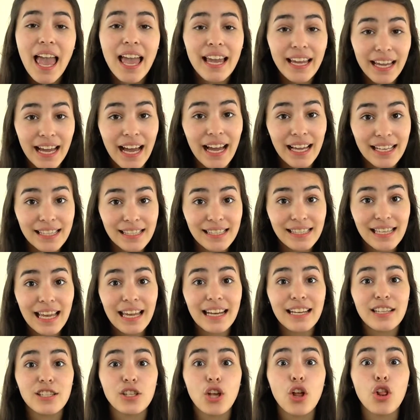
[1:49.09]
And guys,
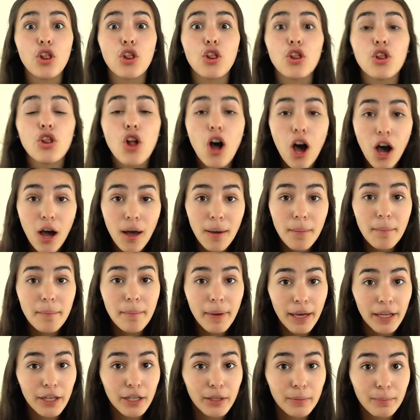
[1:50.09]
that is a
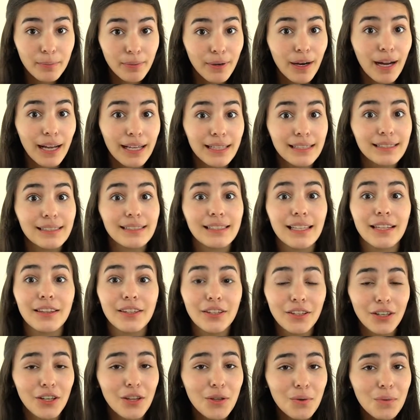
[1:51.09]
lot better price
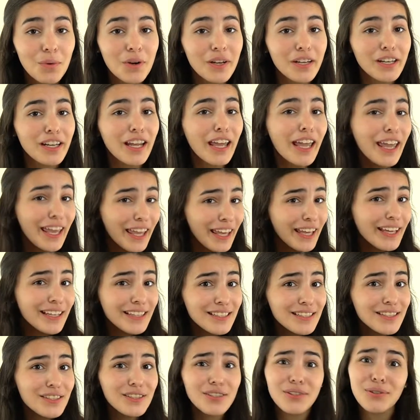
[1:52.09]
than the other one,
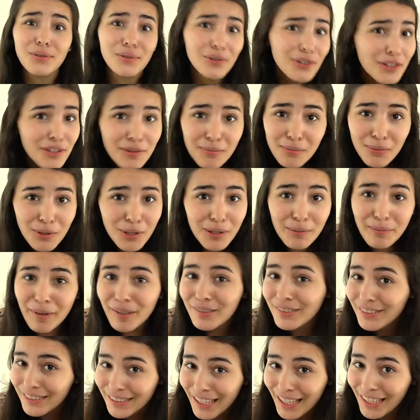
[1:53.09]
and you learn more
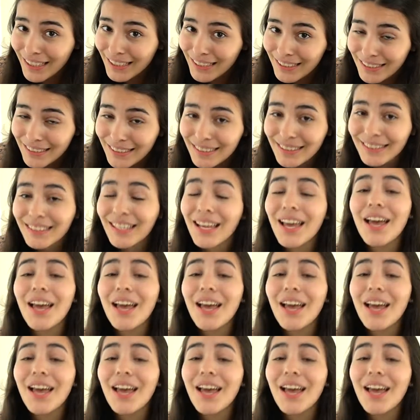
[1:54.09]
about science.